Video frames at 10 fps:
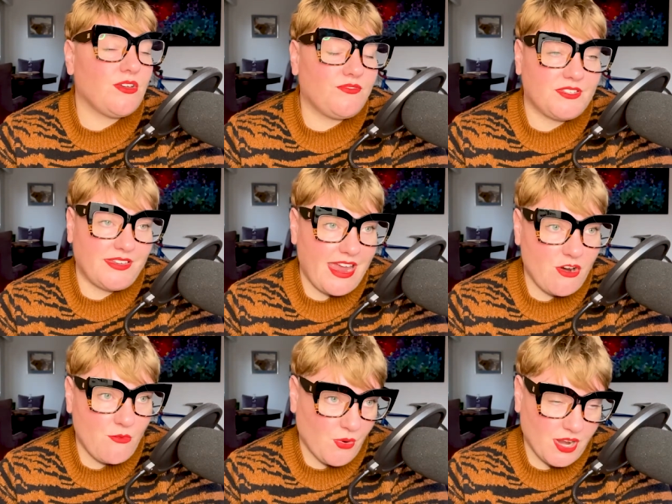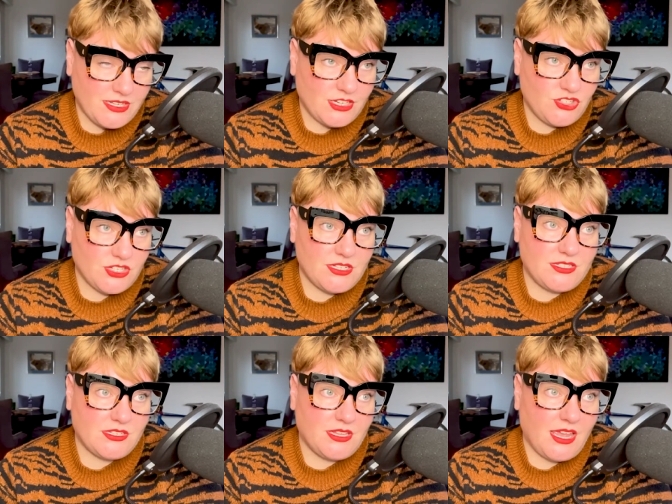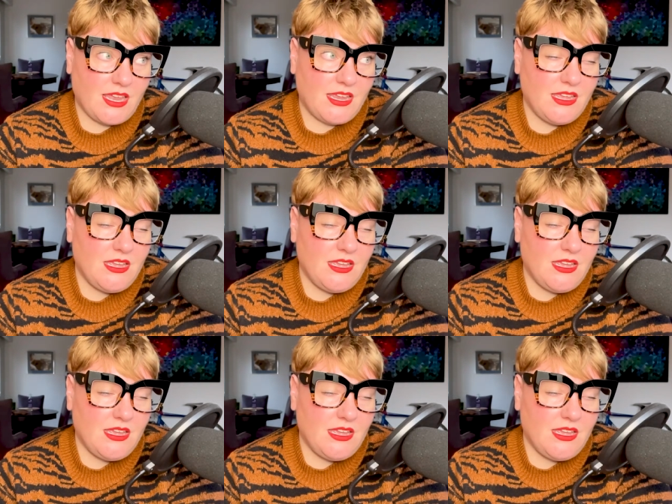of the terrible conditions that they